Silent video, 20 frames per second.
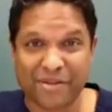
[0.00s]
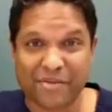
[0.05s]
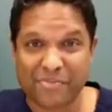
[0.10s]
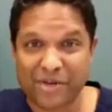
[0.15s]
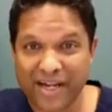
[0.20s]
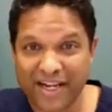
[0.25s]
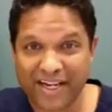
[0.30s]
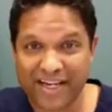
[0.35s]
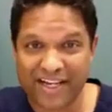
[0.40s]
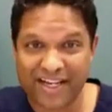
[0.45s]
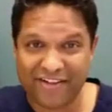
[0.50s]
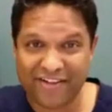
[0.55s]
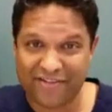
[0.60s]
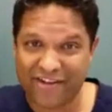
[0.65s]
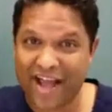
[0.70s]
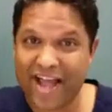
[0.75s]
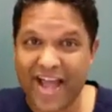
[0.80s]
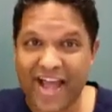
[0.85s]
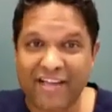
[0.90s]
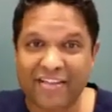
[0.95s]
but if I
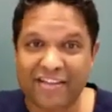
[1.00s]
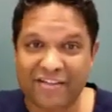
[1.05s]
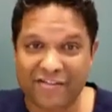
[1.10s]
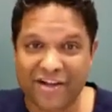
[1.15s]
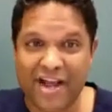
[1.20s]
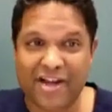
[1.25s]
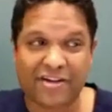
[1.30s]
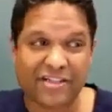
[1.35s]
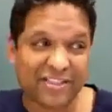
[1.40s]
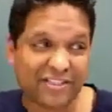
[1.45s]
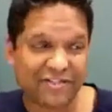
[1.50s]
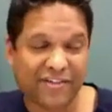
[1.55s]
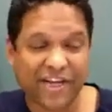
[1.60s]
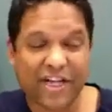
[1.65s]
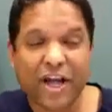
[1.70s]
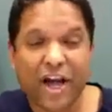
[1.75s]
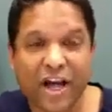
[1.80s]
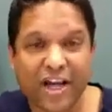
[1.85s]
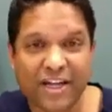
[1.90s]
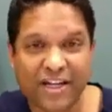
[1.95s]
had the virus, if I
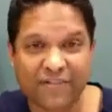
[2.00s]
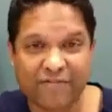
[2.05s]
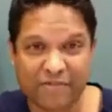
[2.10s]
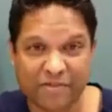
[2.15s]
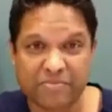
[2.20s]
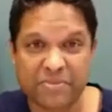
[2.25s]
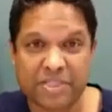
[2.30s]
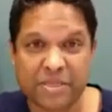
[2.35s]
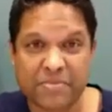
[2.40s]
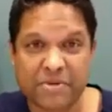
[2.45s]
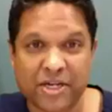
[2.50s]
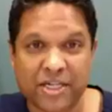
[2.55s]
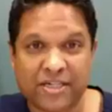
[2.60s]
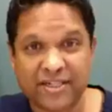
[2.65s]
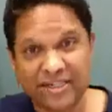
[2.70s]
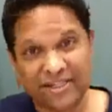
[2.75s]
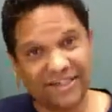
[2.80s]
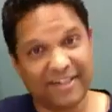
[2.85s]
caught it from someone,